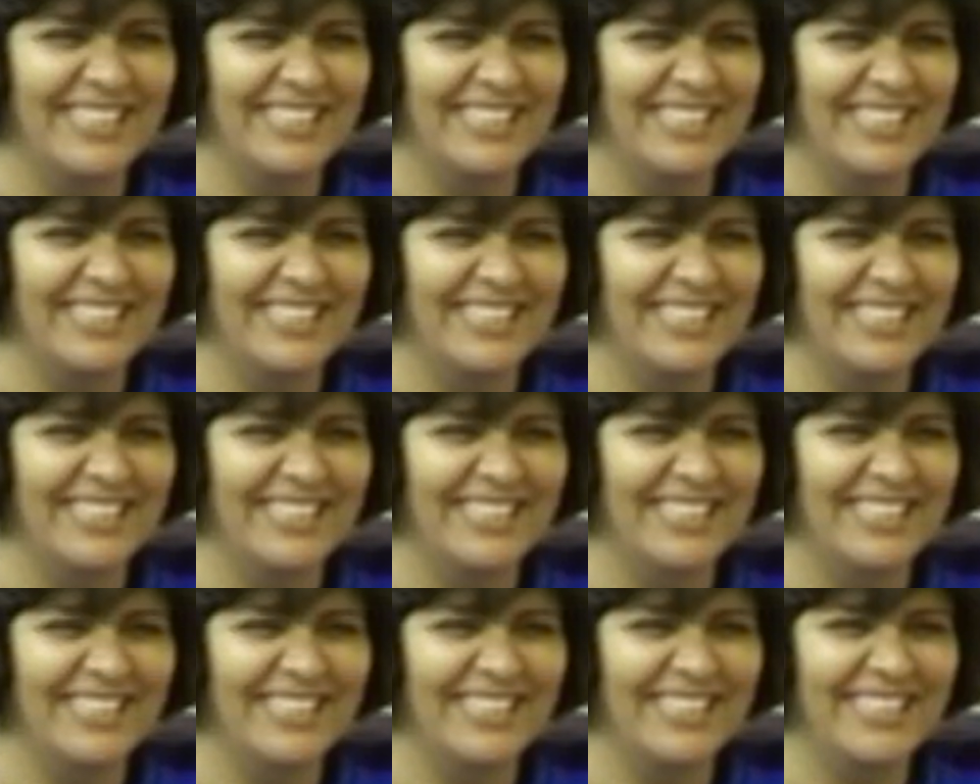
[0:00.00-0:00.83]

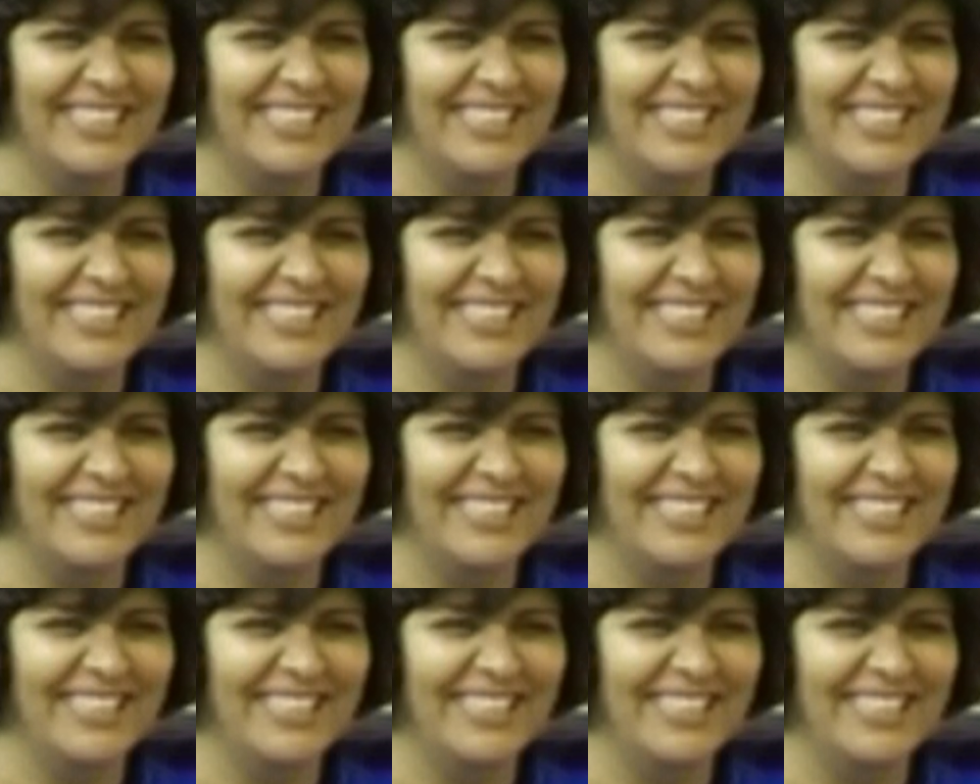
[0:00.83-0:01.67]

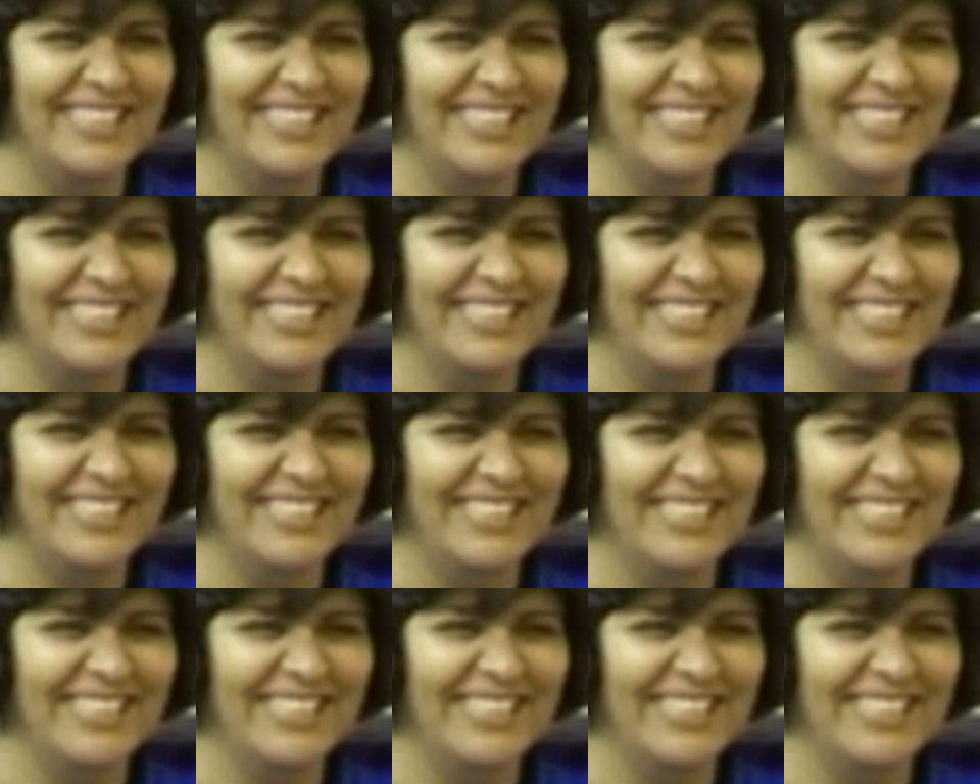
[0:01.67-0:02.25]
[no speech]